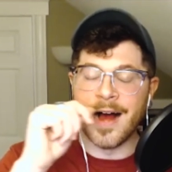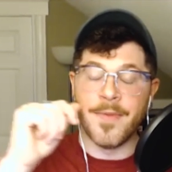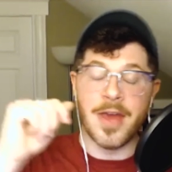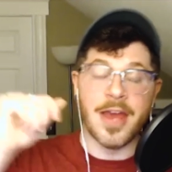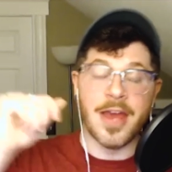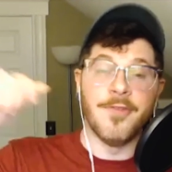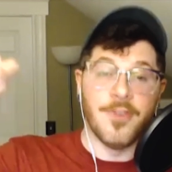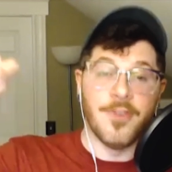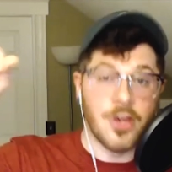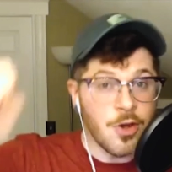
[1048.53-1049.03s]

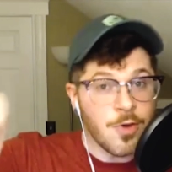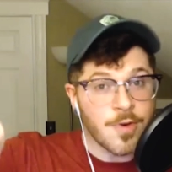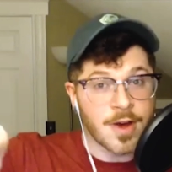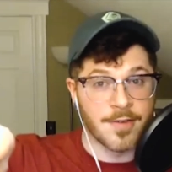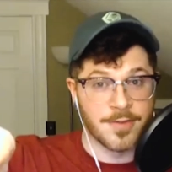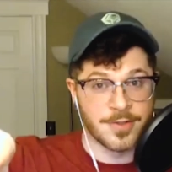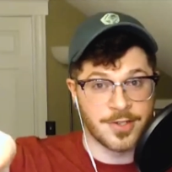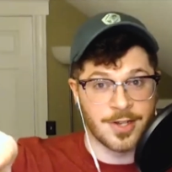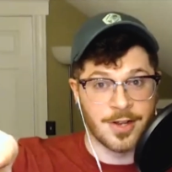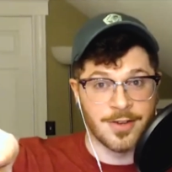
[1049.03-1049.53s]
If you have
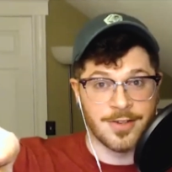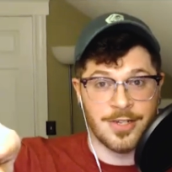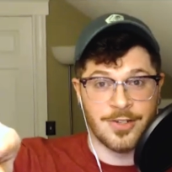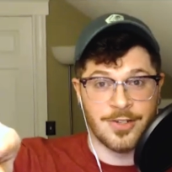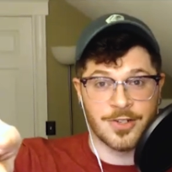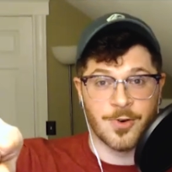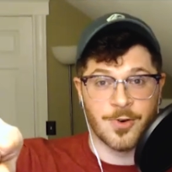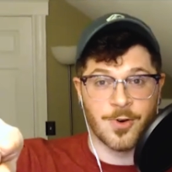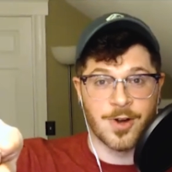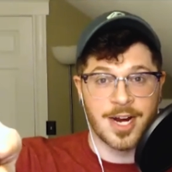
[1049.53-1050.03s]
a salty
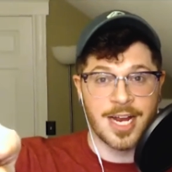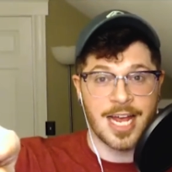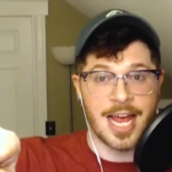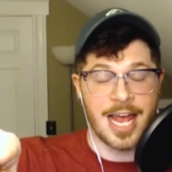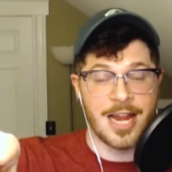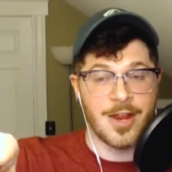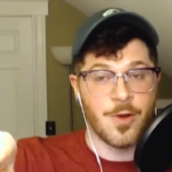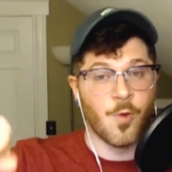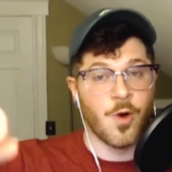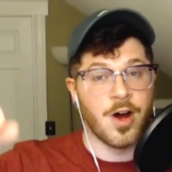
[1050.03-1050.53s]
story
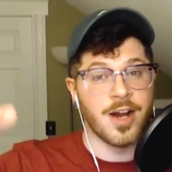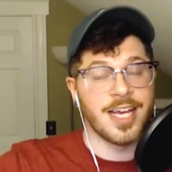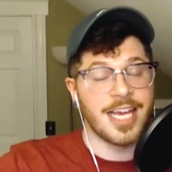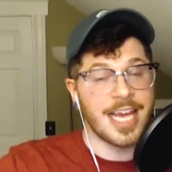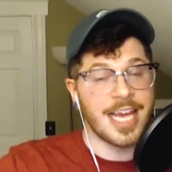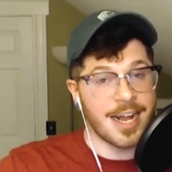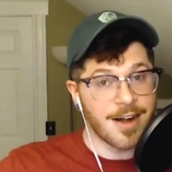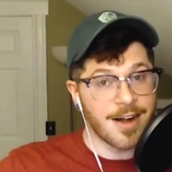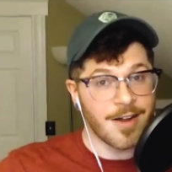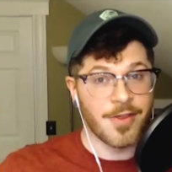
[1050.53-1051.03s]
and you want to
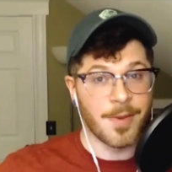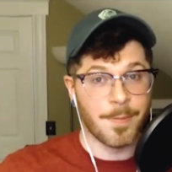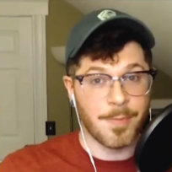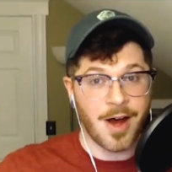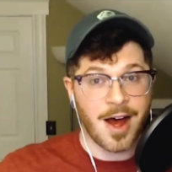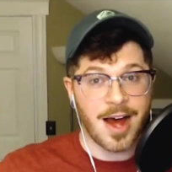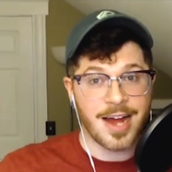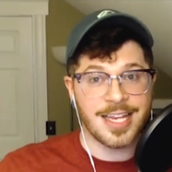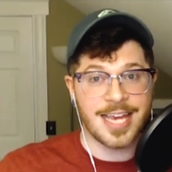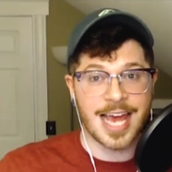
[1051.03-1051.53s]
get it on the
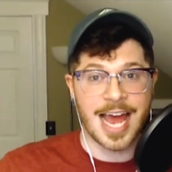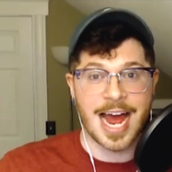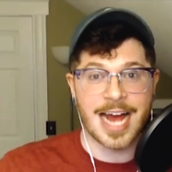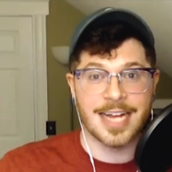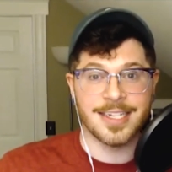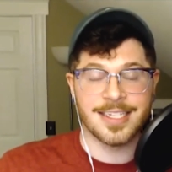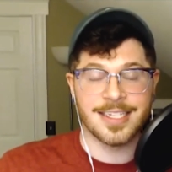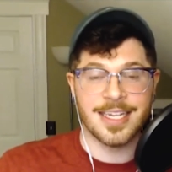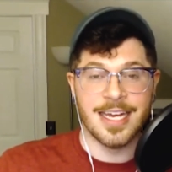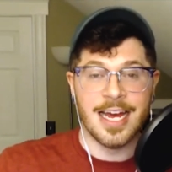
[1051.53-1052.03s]

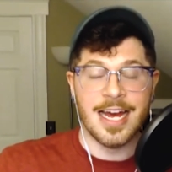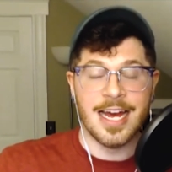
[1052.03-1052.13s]
podcast,